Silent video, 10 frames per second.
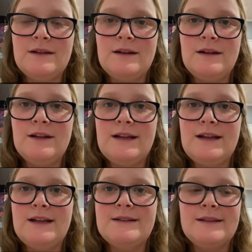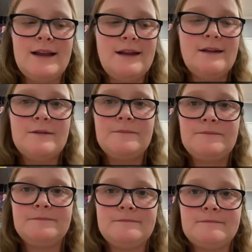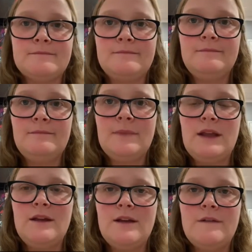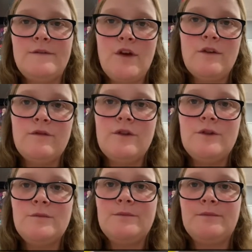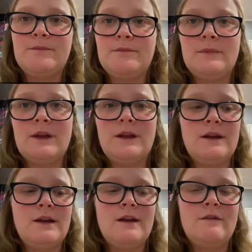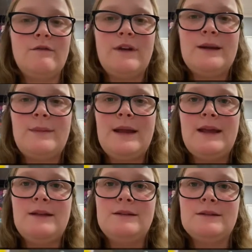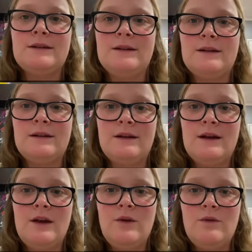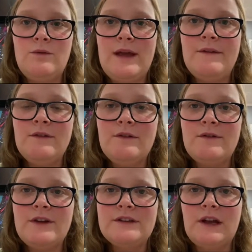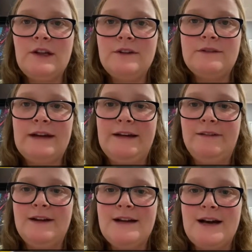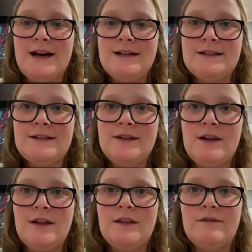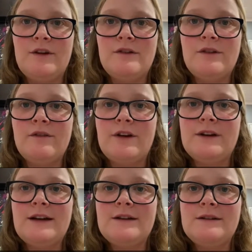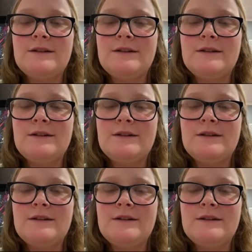cleaning his leak. Furfrou. Venipede. Oh, we have a reverse holo rare. Very nice. The Volcarona